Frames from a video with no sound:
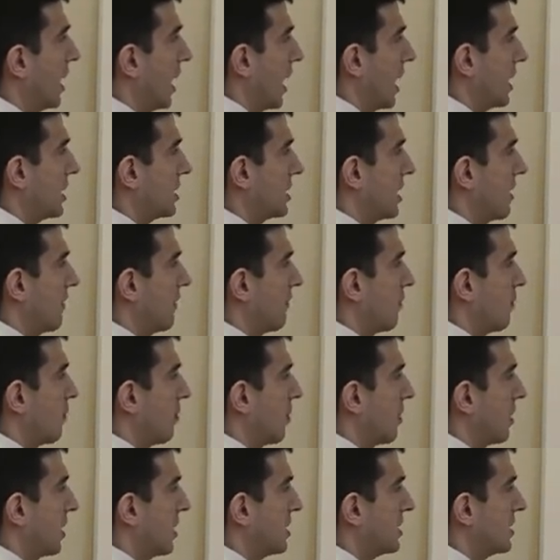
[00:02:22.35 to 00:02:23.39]
And
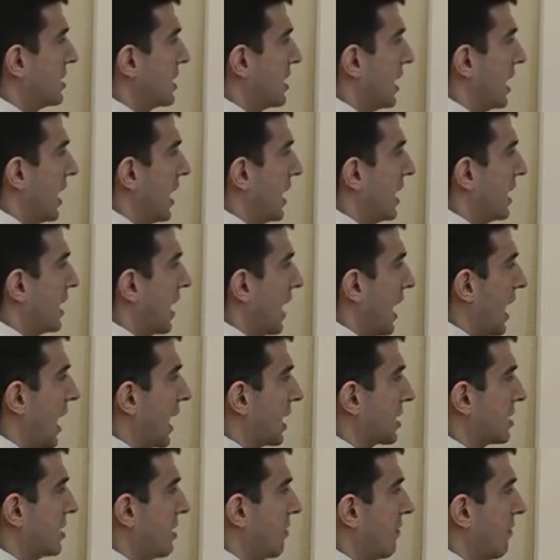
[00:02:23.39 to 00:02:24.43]
T4 is the
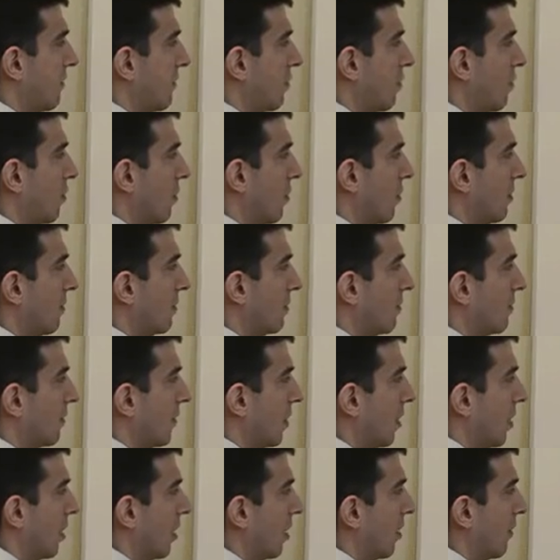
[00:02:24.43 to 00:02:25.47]
inactive form
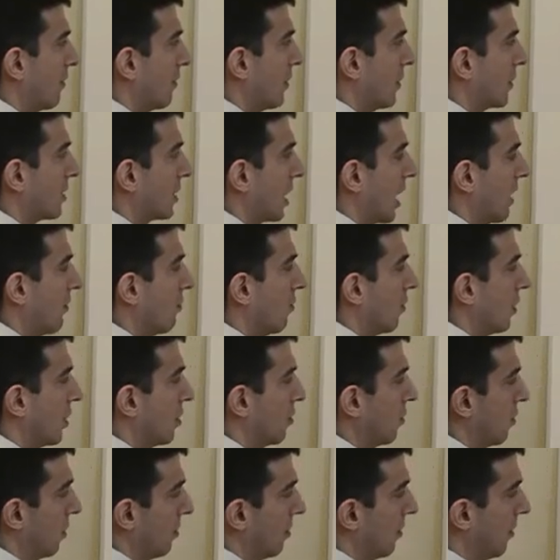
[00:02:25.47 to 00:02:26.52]
of the thyroid
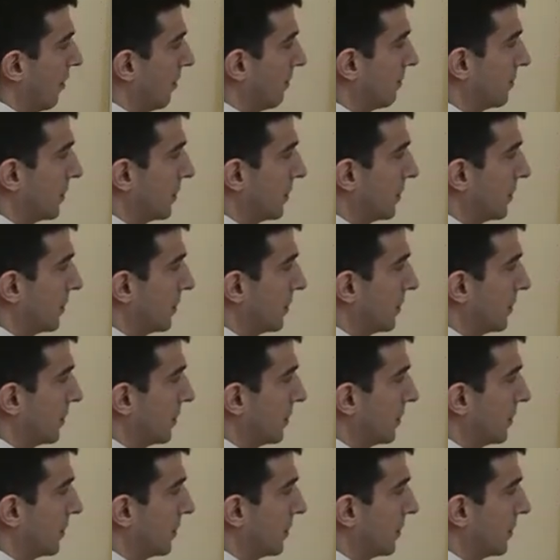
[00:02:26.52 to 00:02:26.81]
hormone.